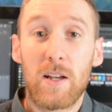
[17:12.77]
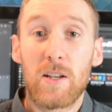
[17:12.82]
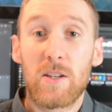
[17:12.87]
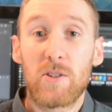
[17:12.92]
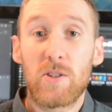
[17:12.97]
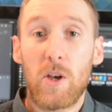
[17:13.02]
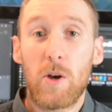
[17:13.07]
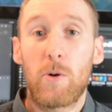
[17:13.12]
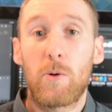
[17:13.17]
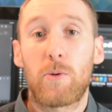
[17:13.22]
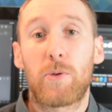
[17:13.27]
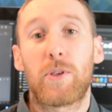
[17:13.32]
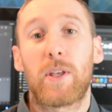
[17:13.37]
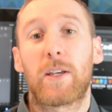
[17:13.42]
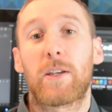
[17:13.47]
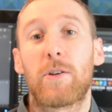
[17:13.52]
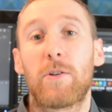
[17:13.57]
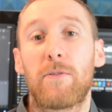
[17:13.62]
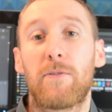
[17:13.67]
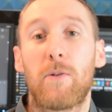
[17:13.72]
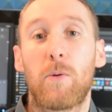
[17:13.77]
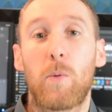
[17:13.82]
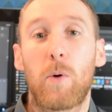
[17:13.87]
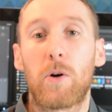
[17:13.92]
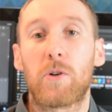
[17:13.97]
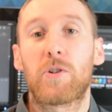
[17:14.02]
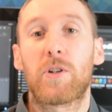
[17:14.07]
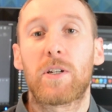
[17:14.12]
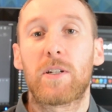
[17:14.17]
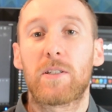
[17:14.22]
So thank you for
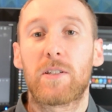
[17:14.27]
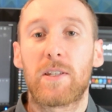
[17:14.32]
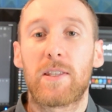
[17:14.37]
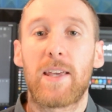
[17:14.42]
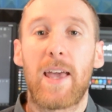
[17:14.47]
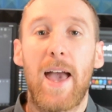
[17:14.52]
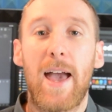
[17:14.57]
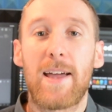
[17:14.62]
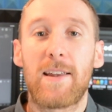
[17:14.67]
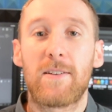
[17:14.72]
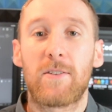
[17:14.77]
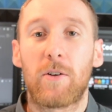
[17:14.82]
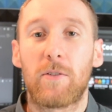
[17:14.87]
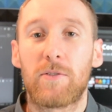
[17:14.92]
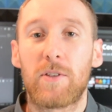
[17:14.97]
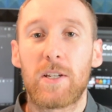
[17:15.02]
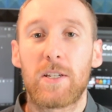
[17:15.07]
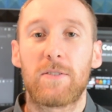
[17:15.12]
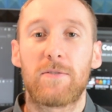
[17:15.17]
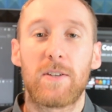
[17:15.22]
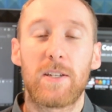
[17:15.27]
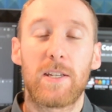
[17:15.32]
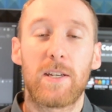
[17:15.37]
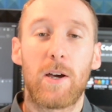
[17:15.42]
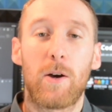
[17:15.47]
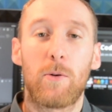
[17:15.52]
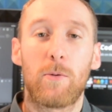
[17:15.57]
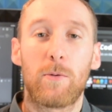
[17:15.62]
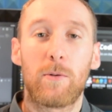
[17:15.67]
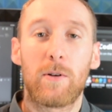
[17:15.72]
watching to the end of this
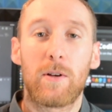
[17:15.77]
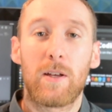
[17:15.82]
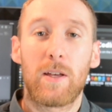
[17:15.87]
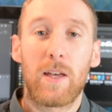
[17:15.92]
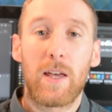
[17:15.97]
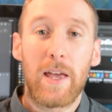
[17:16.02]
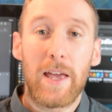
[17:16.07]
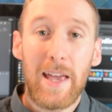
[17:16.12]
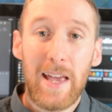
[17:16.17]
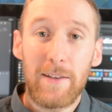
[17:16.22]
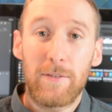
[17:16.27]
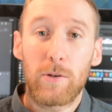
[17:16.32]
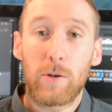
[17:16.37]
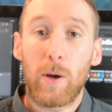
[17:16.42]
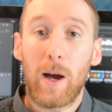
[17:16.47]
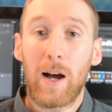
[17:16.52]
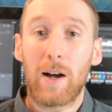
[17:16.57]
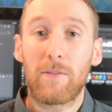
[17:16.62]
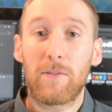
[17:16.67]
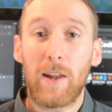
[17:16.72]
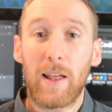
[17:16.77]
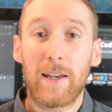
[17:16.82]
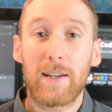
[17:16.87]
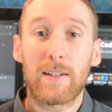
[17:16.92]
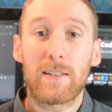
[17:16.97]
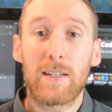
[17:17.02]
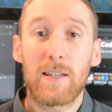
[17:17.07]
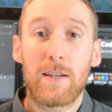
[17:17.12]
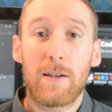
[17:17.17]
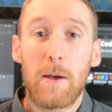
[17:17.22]
video. If you have
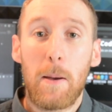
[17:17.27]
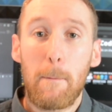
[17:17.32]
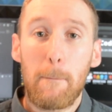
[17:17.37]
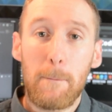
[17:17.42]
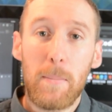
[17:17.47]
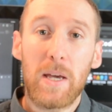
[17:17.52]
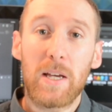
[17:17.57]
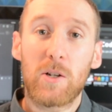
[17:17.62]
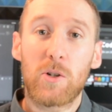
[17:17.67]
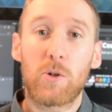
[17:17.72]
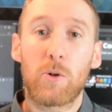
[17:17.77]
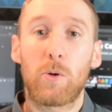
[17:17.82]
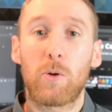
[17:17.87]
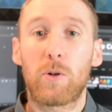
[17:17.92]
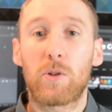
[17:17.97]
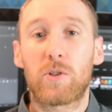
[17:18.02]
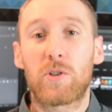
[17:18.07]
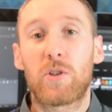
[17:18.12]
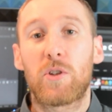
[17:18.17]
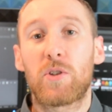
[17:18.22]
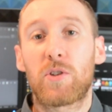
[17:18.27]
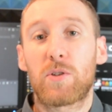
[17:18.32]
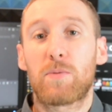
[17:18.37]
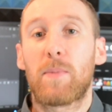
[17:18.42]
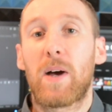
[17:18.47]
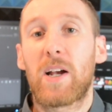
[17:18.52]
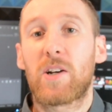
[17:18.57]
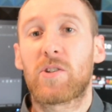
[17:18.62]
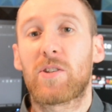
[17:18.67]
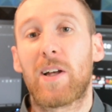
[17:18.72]
liked it, make sure to
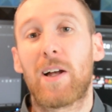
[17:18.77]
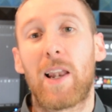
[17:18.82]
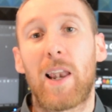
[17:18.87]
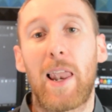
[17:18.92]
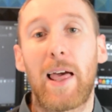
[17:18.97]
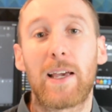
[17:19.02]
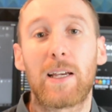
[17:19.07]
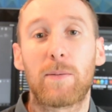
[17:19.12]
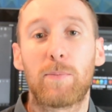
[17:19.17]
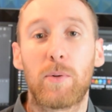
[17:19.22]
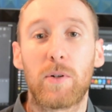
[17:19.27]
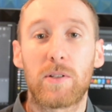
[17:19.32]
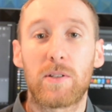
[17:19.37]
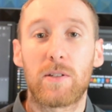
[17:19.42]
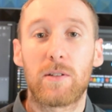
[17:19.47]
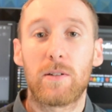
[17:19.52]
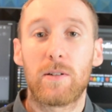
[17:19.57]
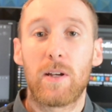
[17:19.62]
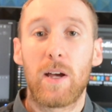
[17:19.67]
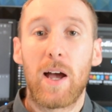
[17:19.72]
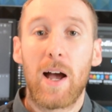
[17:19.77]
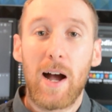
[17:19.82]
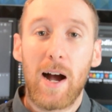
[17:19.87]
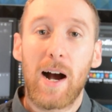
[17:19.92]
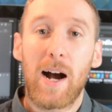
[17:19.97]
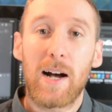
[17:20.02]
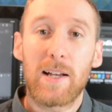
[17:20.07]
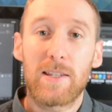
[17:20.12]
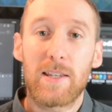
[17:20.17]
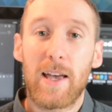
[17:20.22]
smash that like button,
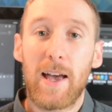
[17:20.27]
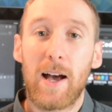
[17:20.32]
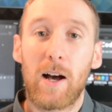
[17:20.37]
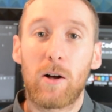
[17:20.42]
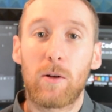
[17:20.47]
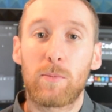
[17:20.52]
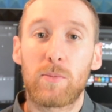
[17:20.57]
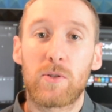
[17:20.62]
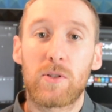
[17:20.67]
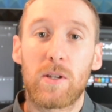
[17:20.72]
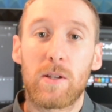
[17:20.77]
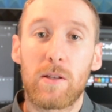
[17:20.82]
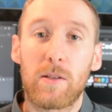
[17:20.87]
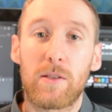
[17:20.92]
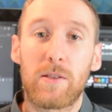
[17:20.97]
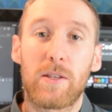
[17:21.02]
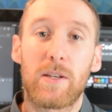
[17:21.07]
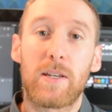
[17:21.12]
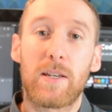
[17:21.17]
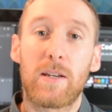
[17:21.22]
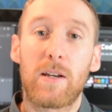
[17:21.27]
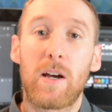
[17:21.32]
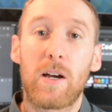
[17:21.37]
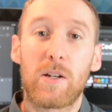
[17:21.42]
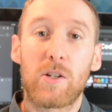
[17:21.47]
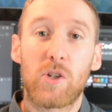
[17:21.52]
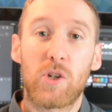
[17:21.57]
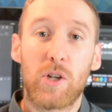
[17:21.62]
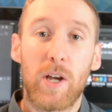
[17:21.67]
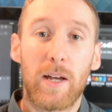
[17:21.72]
as it helps the
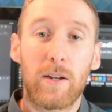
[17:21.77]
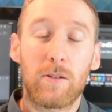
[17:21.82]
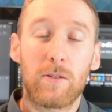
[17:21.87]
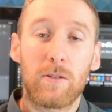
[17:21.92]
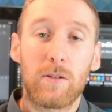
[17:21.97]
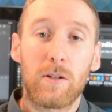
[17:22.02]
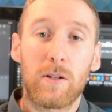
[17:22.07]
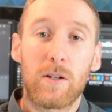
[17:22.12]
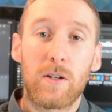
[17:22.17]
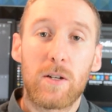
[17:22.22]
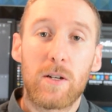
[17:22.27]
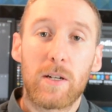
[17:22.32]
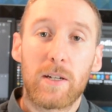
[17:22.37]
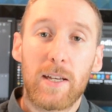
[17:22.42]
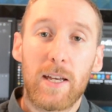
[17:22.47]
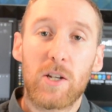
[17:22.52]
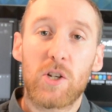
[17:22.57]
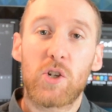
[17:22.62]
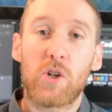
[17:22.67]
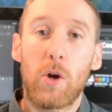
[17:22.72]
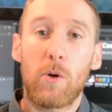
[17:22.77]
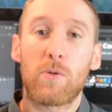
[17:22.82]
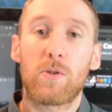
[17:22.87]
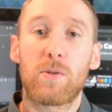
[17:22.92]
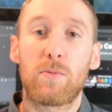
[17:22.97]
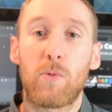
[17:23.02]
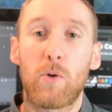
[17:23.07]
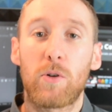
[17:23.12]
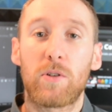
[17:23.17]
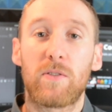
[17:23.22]
channel get shown
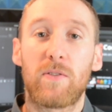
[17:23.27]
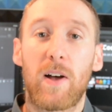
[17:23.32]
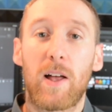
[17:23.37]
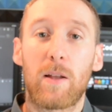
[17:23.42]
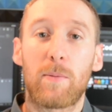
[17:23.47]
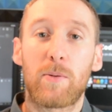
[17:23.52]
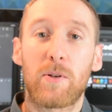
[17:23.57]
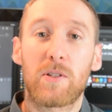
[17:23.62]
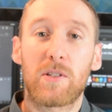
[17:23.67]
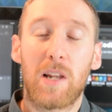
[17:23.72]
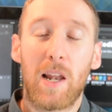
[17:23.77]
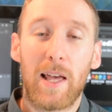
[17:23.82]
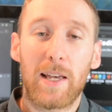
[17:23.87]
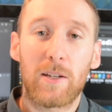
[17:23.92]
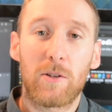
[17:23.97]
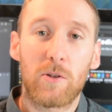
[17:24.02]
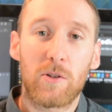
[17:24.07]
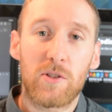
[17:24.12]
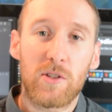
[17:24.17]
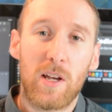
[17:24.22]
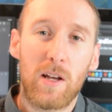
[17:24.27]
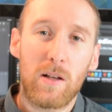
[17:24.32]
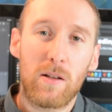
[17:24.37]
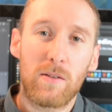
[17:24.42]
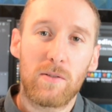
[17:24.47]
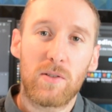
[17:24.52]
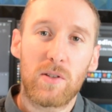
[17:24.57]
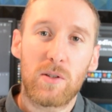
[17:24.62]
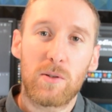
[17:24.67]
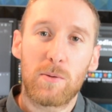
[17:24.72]
to more developers like
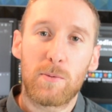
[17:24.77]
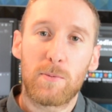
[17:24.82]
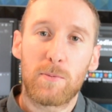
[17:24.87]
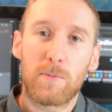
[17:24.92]
yourselves.